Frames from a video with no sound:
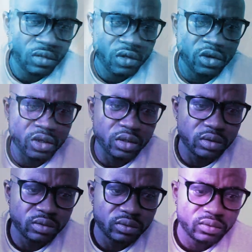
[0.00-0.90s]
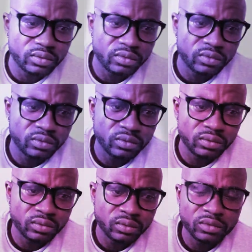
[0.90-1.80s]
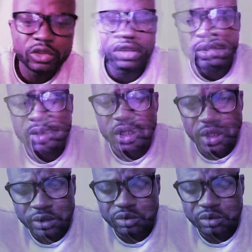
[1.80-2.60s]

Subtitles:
Okay. Somebody had to